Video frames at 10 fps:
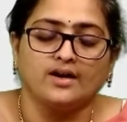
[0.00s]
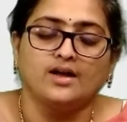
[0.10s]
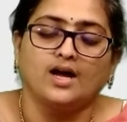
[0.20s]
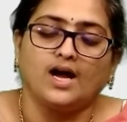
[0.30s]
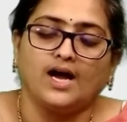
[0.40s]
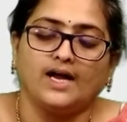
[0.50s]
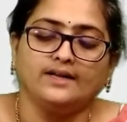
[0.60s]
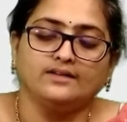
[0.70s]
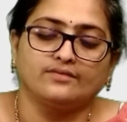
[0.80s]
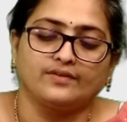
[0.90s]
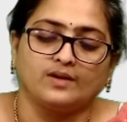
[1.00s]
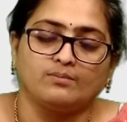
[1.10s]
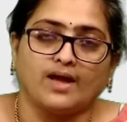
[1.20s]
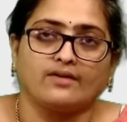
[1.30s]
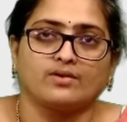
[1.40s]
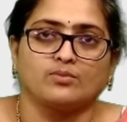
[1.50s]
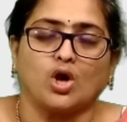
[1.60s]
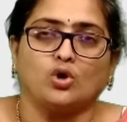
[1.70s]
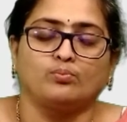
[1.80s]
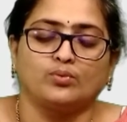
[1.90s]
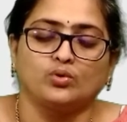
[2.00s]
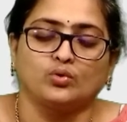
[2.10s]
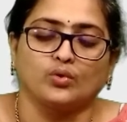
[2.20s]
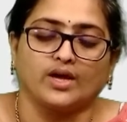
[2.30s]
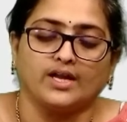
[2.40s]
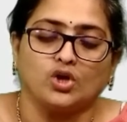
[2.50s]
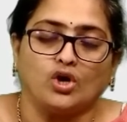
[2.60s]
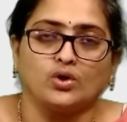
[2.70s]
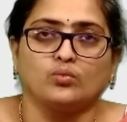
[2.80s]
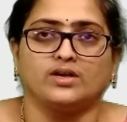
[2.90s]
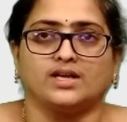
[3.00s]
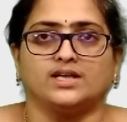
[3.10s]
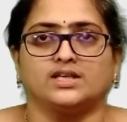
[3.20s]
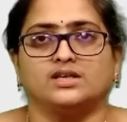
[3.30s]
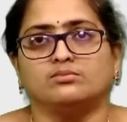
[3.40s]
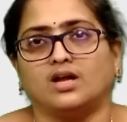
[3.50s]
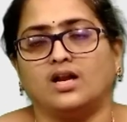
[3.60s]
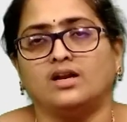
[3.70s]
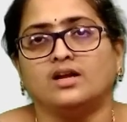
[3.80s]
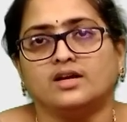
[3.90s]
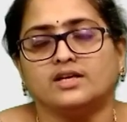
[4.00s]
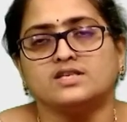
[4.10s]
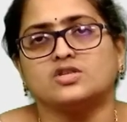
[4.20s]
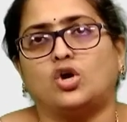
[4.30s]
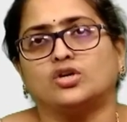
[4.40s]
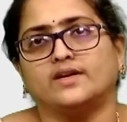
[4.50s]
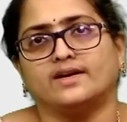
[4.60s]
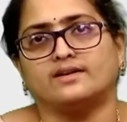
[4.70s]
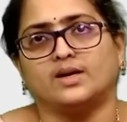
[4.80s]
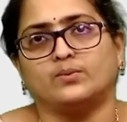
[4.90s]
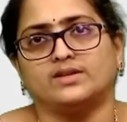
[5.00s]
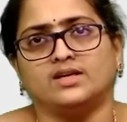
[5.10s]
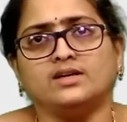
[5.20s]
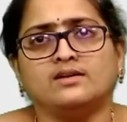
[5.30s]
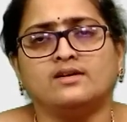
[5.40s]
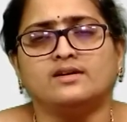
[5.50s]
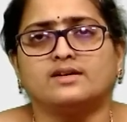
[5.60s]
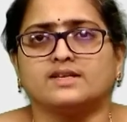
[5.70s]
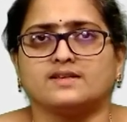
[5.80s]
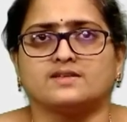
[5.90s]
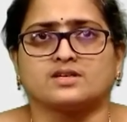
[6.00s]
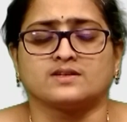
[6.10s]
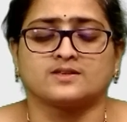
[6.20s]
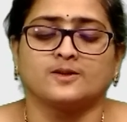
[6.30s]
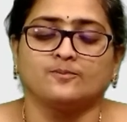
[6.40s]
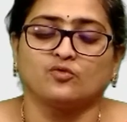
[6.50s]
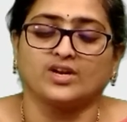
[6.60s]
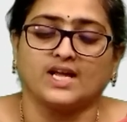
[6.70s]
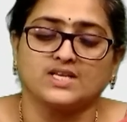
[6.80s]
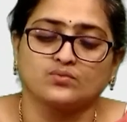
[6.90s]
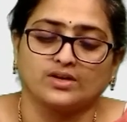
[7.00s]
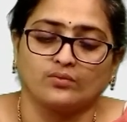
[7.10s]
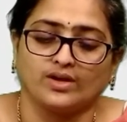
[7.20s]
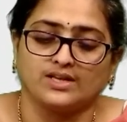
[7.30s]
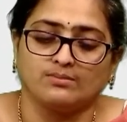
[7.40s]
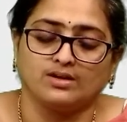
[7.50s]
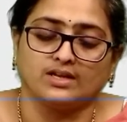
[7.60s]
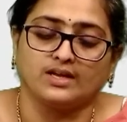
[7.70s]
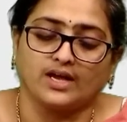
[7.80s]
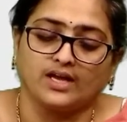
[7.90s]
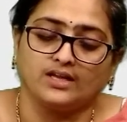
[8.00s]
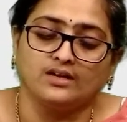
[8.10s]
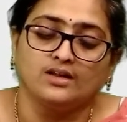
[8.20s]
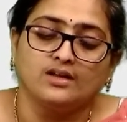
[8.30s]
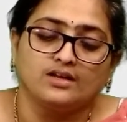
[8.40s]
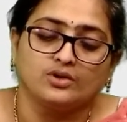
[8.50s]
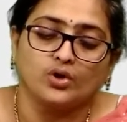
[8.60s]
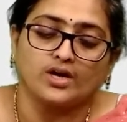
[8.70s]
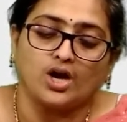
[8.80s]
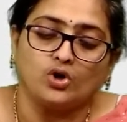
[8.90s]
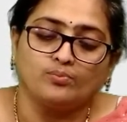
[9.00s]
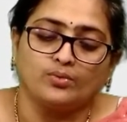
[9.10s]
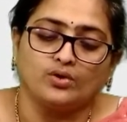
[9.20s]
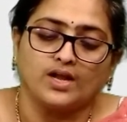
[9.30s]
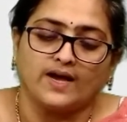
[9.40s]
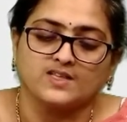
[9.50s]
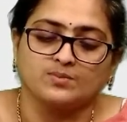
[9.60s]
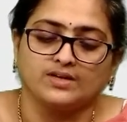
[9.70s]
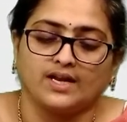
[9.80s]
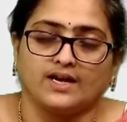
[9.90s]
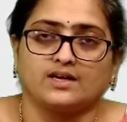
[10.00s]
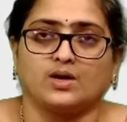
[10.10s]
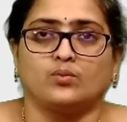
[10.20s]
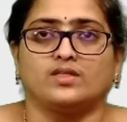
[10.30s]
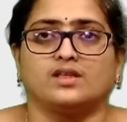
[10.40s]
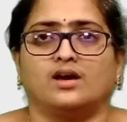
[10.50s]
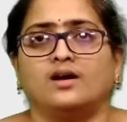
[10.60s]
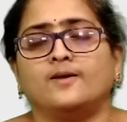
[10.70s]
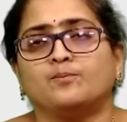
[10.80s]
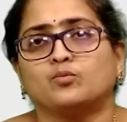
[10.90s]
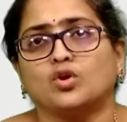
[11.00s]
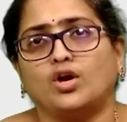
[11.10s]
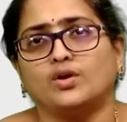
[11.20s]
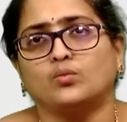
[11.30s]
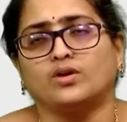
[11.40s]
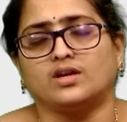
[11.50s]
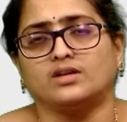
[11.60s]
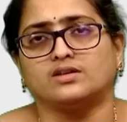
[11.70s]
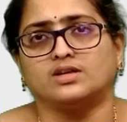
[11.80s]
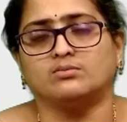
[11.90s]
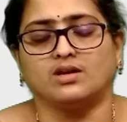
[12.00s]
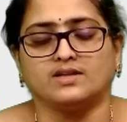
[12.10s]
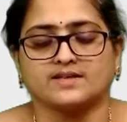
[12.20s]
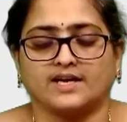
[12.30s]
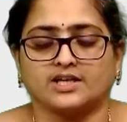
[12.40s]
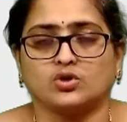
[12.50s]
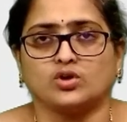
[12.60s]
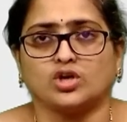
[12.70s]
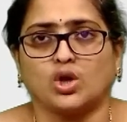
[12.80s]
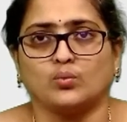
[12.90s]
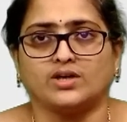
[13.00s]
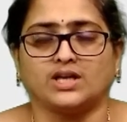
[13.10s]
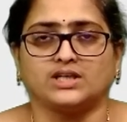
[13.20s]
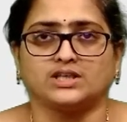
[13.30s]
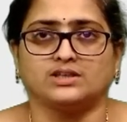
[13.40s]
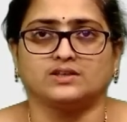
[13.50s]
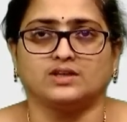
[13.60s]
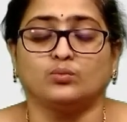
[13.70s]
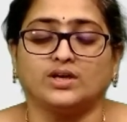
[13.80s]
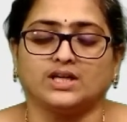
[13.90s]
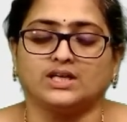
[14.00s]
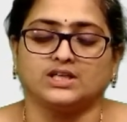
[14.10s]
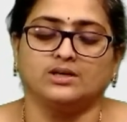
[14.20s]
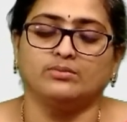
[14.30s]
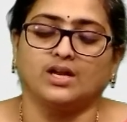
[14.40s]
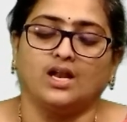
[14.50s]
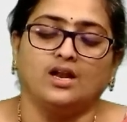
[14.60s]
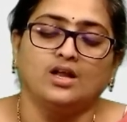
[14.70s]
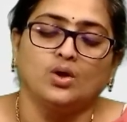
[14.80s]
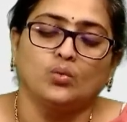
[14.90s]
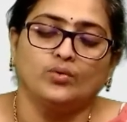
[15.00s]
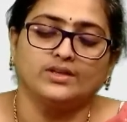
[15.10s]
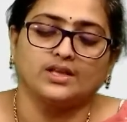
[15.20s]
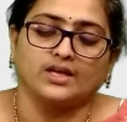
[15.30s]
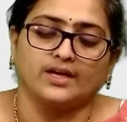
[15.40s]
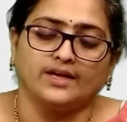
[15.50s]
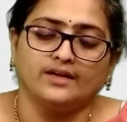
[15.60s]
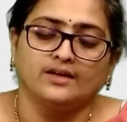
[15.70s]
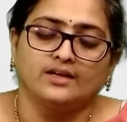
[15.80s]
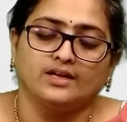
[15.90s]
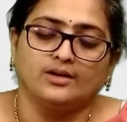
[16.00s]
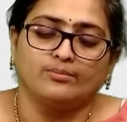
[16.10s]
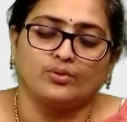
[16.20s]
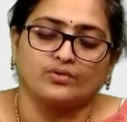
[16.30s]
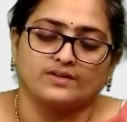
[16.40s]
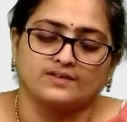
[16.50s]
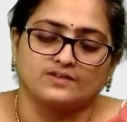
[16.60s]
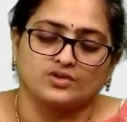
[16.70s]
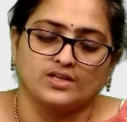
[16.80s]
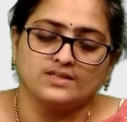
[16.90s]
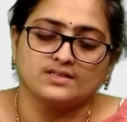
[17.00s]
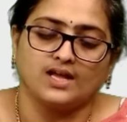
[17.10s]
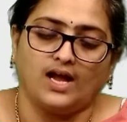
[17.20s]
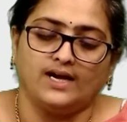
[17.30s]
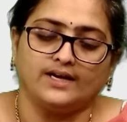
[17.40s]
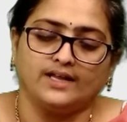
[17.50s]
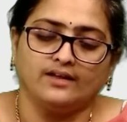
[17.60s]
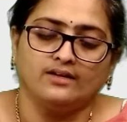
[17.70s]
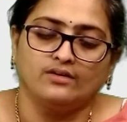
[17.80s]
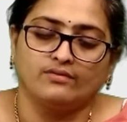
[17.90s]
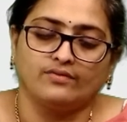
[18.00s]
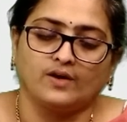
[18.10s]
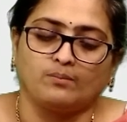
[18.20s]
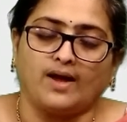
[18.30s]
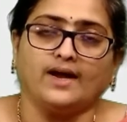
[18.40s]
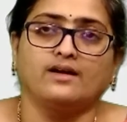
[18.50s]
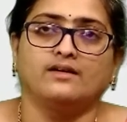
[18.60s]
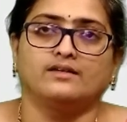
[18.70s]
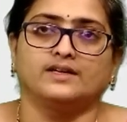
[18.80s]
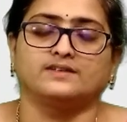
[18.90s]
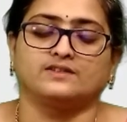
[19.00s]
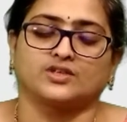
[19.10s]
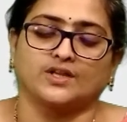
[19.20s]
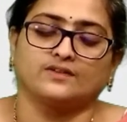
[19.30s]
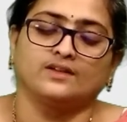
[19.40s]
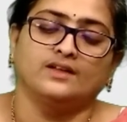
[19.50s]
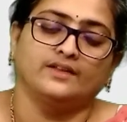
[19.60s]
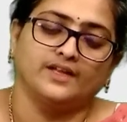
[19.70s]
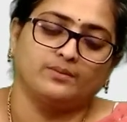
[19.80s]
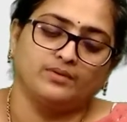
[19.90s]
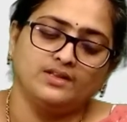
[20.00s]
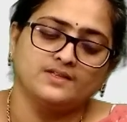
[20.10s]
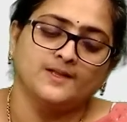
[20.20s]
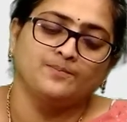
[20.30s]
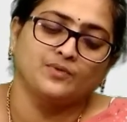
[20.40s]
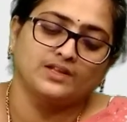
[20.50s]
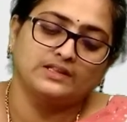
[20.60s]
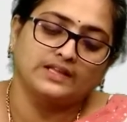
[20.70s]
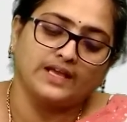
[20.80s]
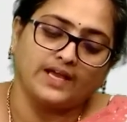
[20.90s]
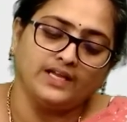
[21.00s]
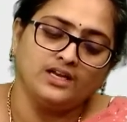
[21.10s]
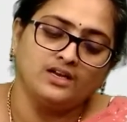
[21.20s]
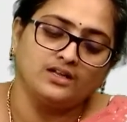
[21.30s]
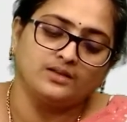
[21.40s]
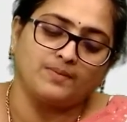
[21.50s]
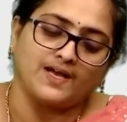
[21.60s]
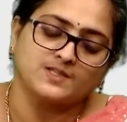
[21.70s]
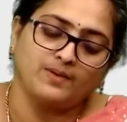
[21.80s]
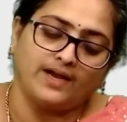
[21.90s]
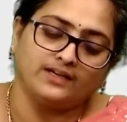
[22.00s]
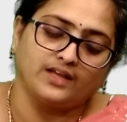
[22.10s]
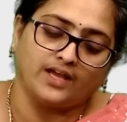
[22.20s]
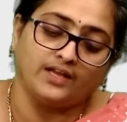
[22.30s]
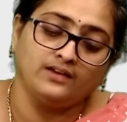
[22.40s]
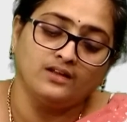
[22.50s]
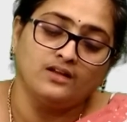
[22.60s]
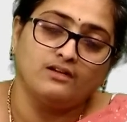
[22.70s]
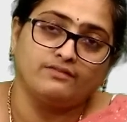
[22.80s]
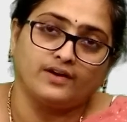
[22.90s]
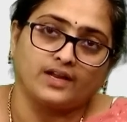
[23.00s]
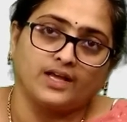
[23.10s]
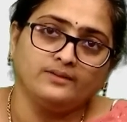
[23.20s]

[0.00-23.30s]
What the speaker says: and the feedback from the output to a non-inverting terminal is not connected with the resistors. Whereas for a variable gain, your output has been connected with the non-inverting terminal, is connected to a non-inverting inverting terminal with a input resistance and a feedback resistance. That means the gain, the passband gain for a